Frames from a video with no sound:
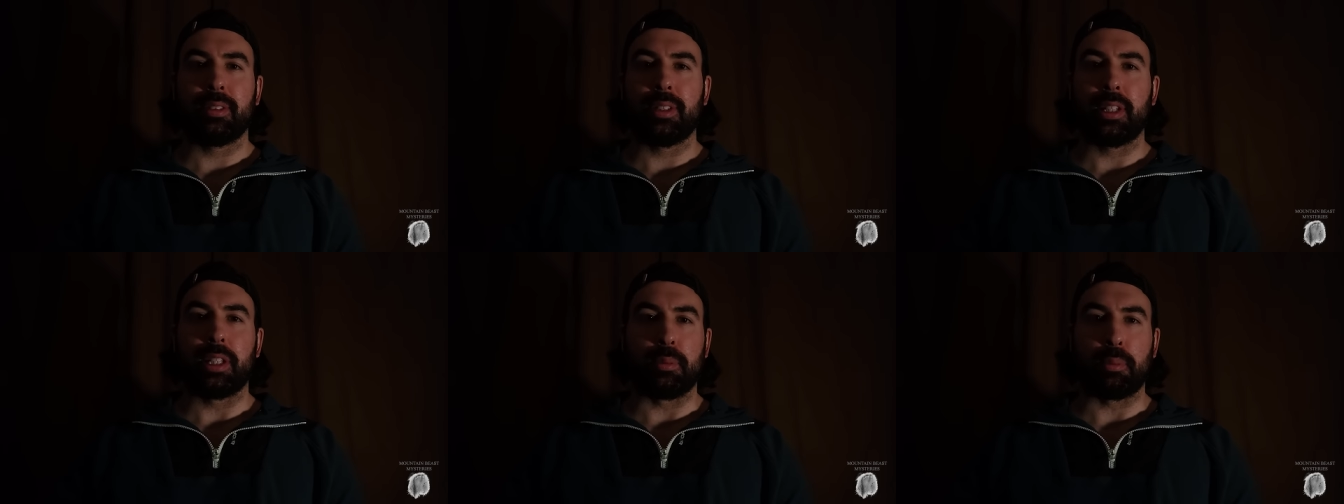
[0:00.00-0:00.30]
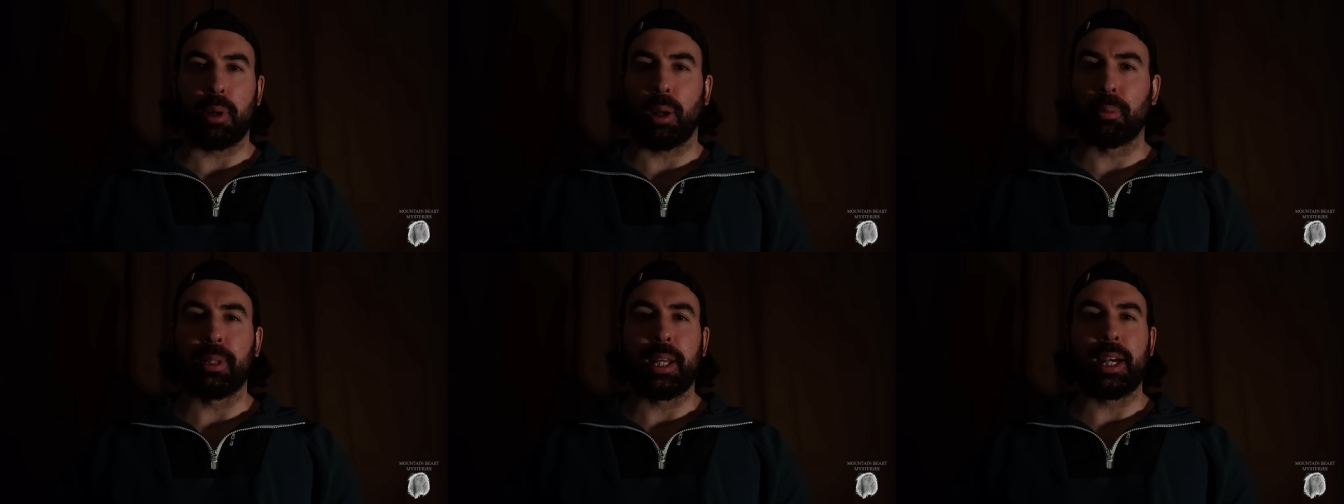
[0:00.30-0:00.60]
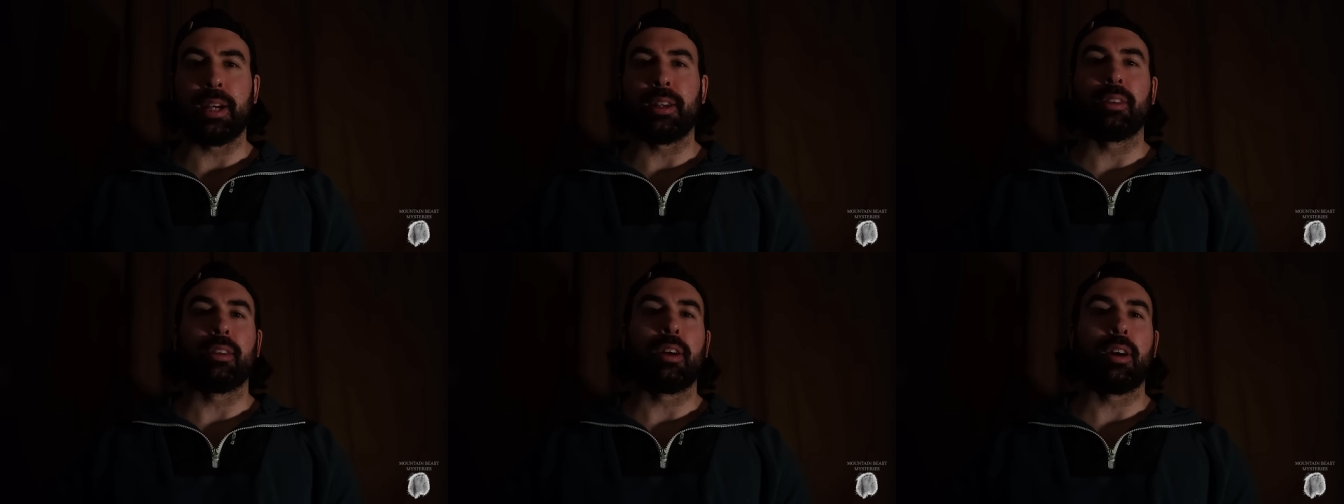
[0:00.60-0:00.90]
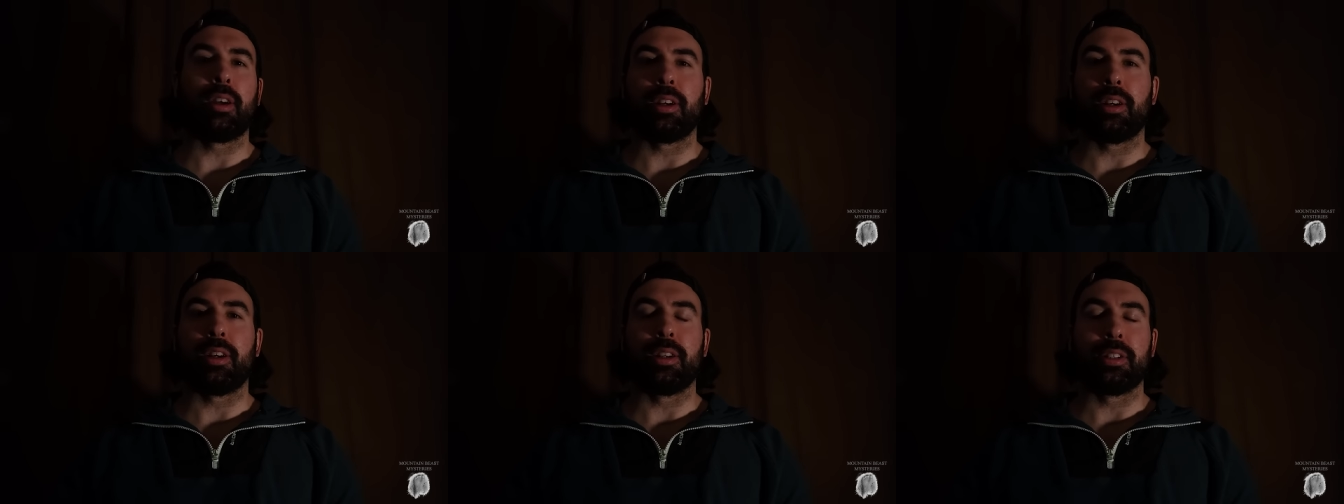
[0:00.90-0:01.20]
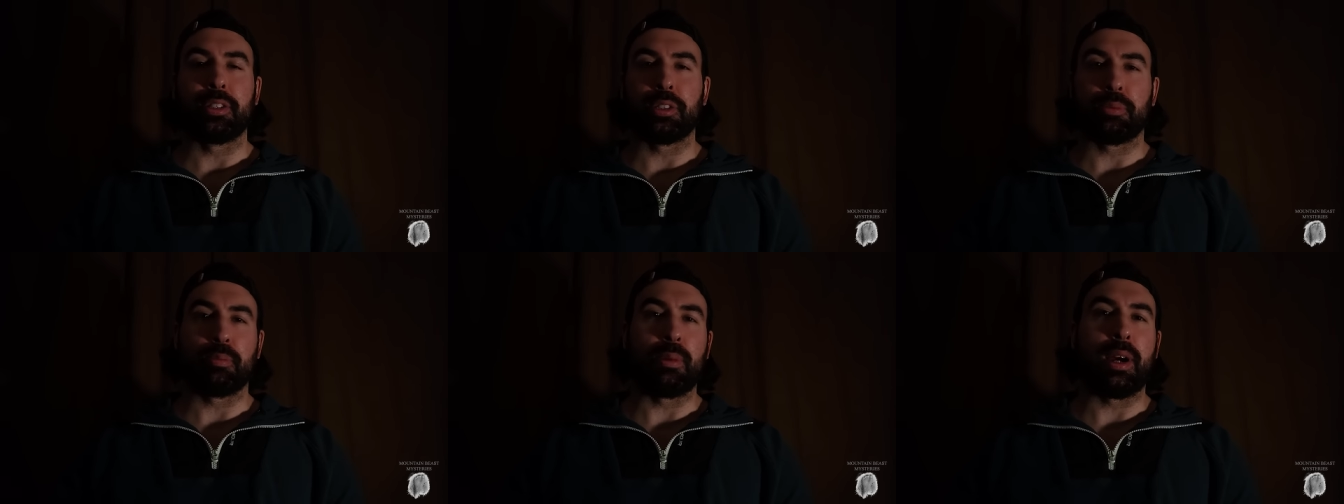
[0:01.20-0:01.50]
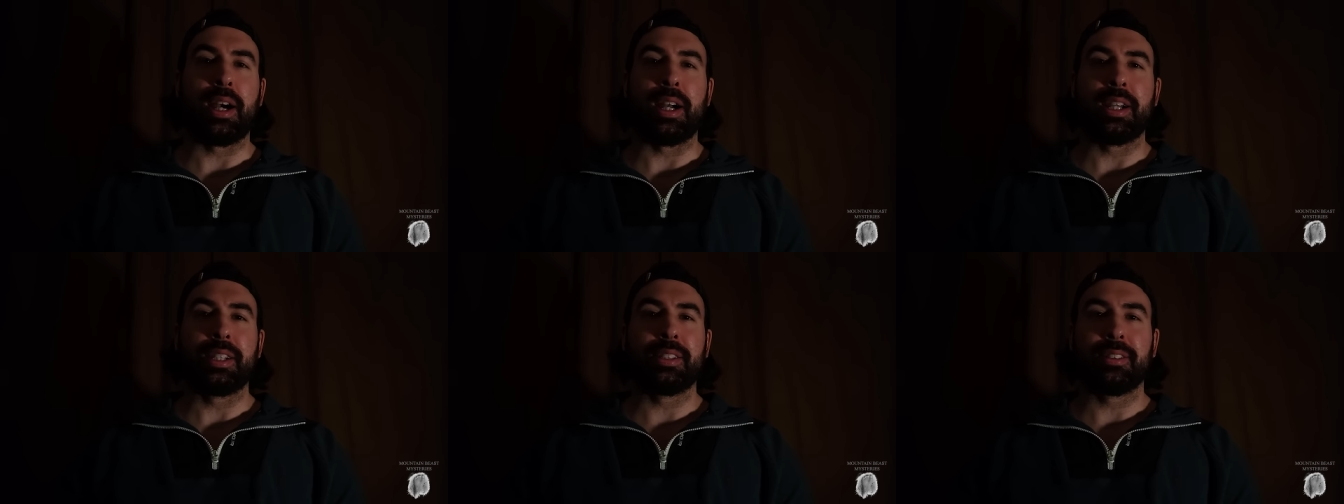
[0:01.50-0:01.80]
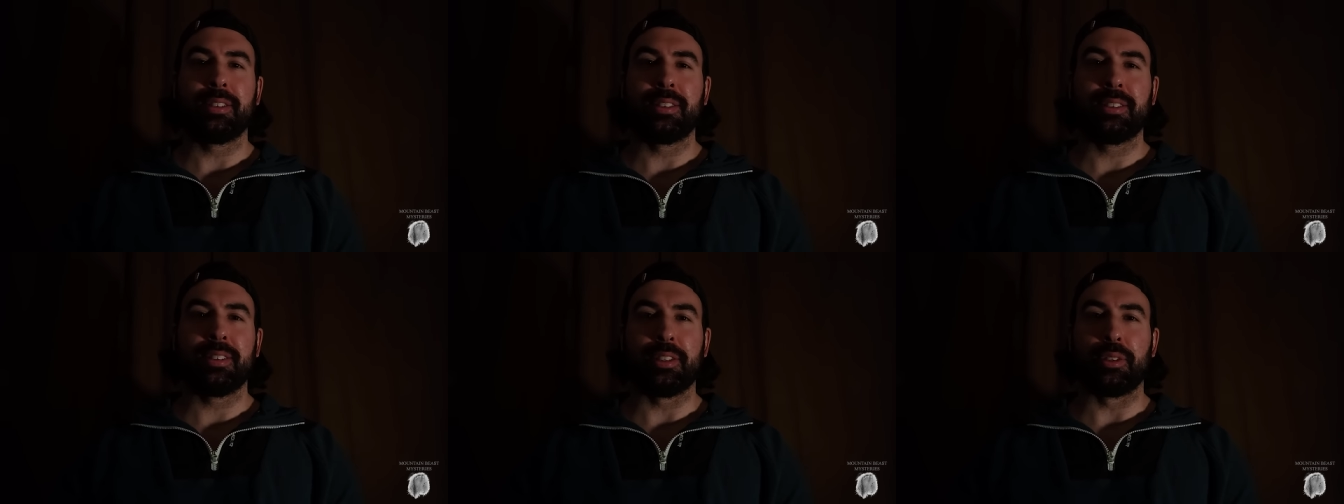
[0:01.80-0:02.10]
and he probably had a lot on his
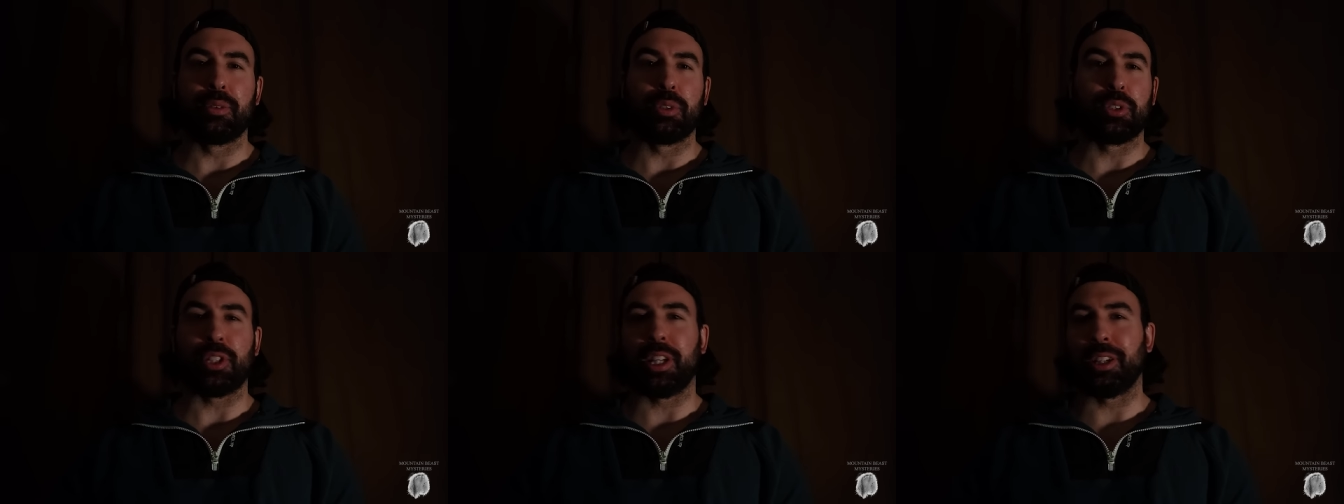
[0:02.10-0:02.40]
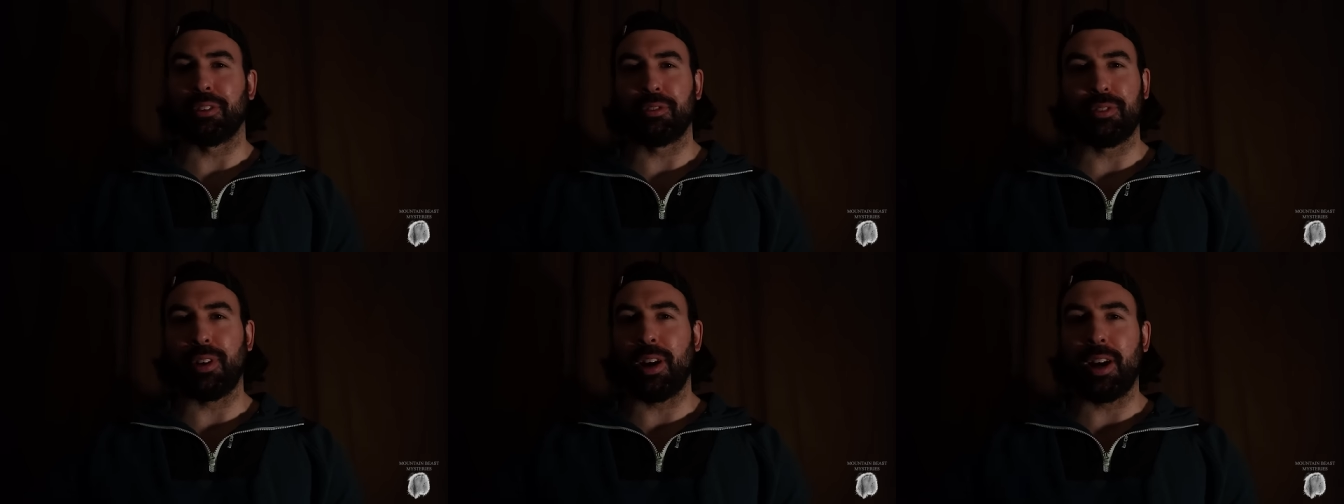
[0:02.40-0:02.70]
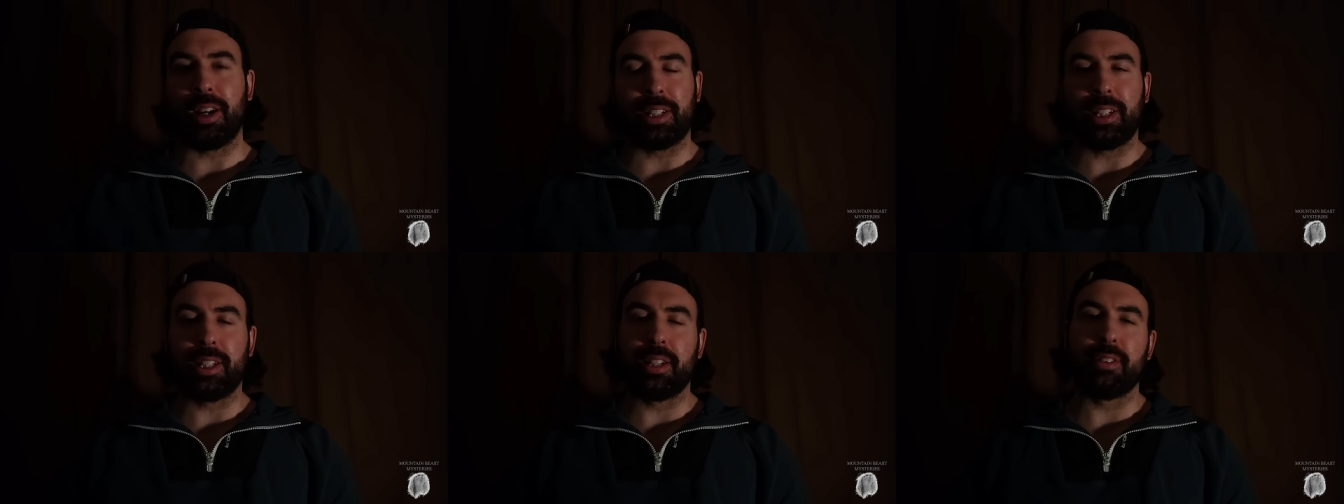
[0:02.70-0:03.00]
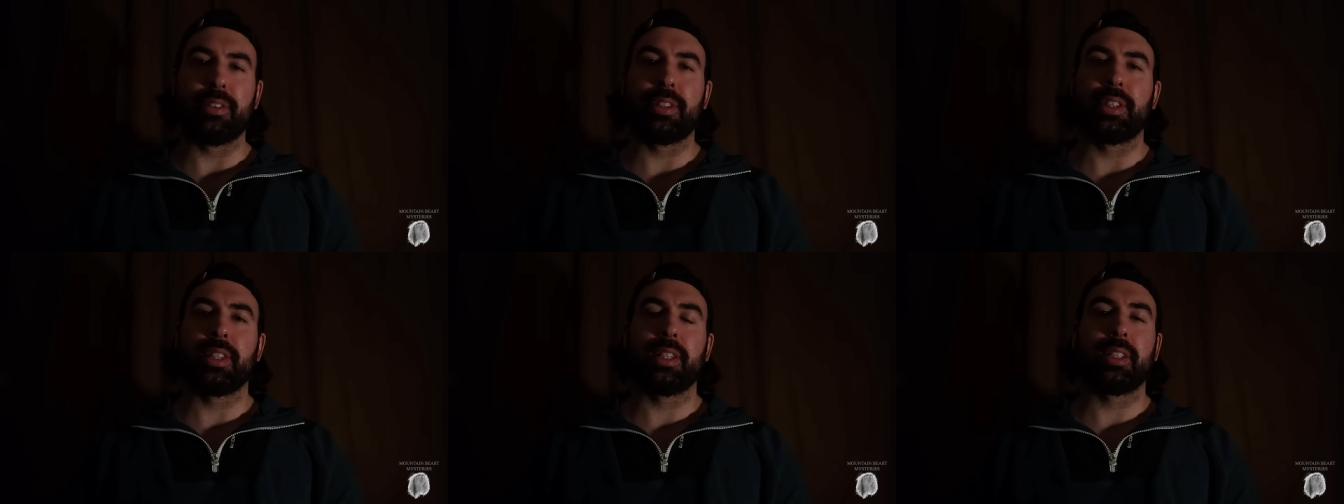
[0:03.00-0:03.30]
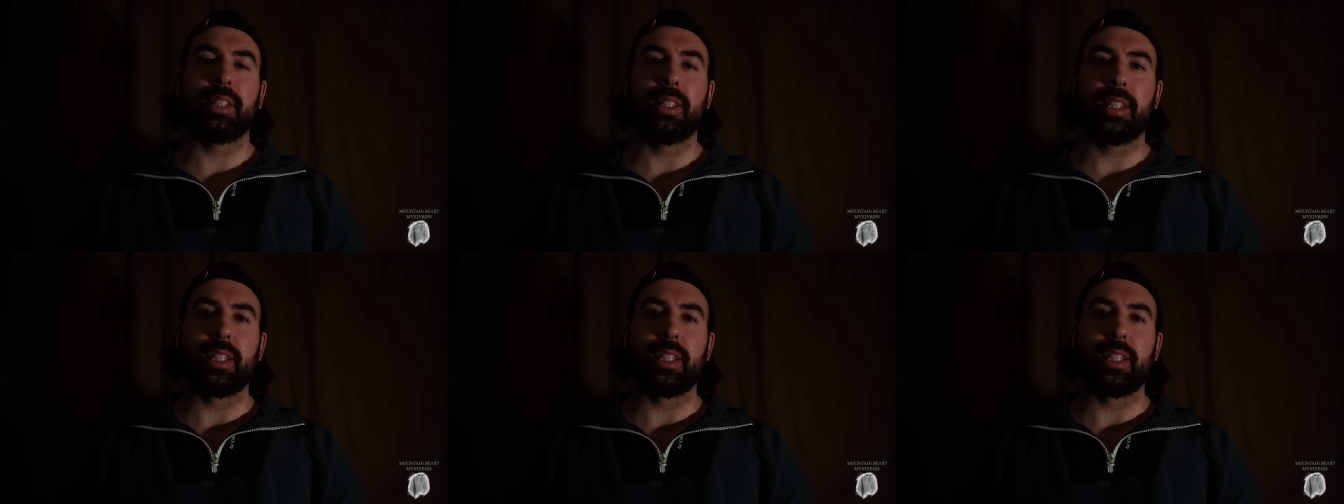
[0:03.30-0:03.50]
mind, and it was like foggy and everything.